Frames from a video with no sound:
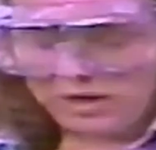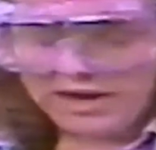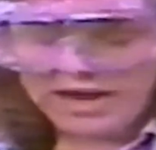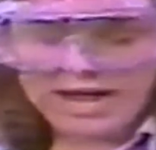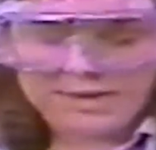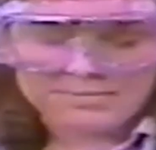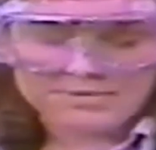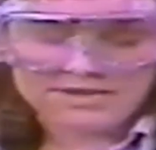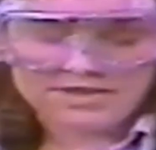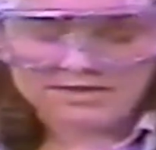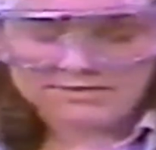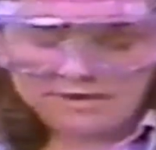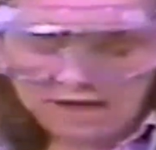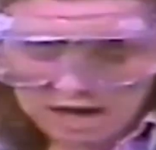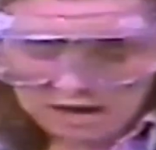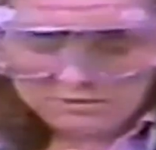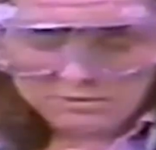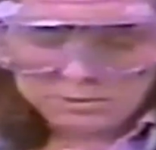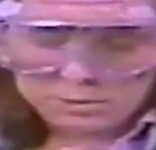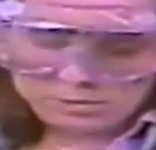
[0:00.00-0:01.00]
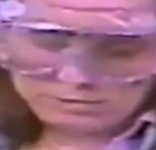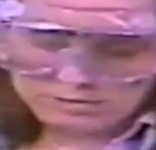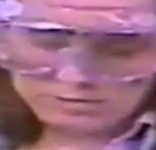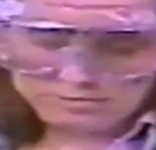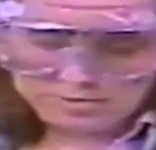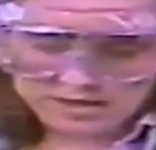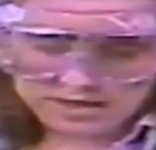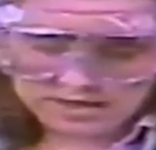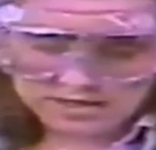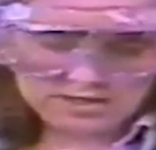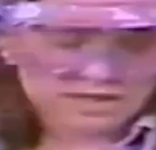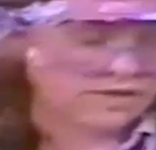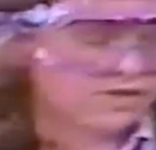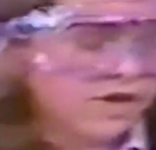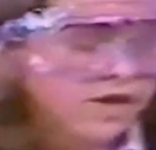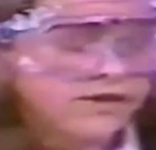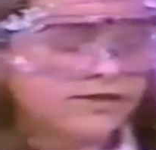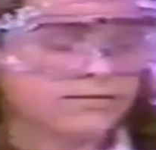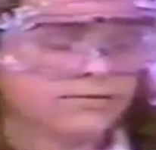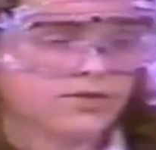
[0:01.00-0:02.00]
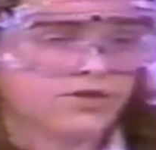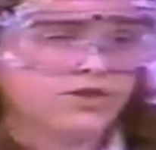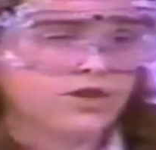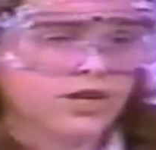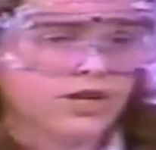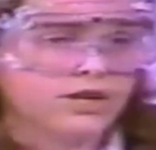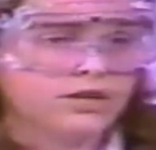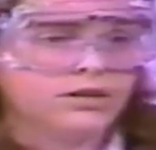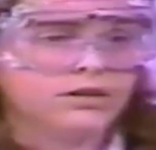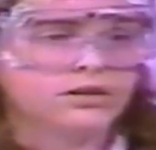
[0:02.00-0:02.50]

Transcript: what happens if I remove the pin and adjust the machine?